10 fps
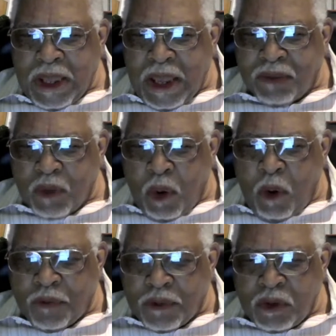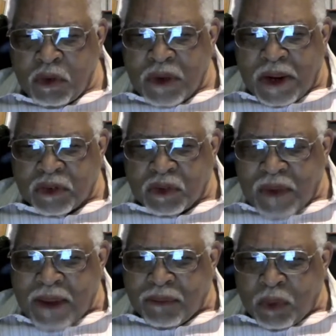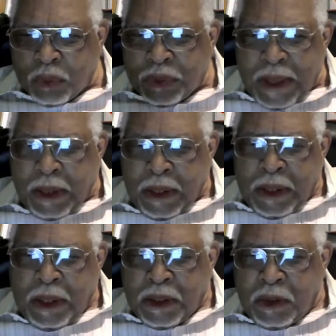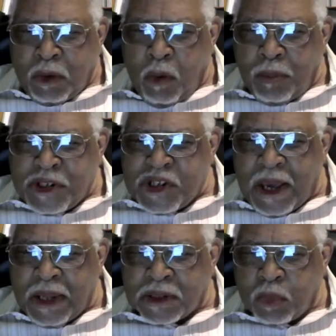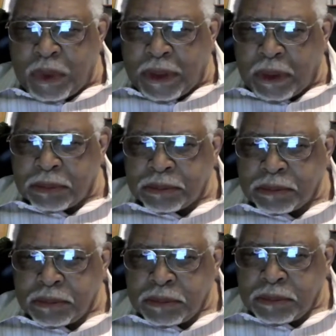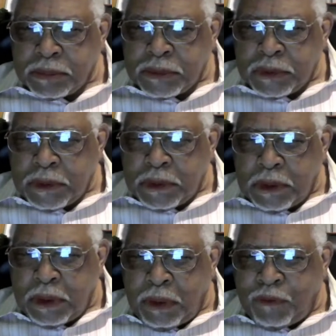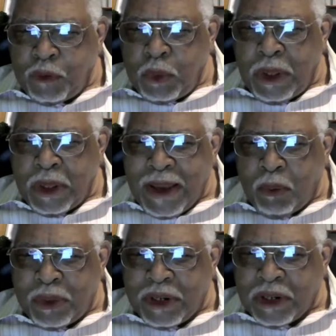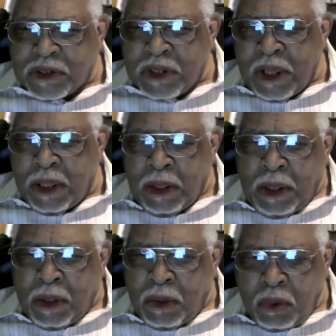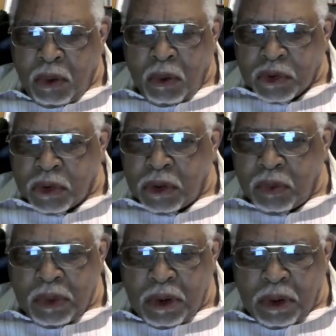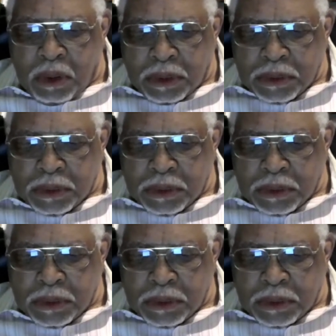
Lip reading: have to offer, you try to survive on that, you're going to be challenged with it. And if you ain't got what it takes, you're going to turn and run.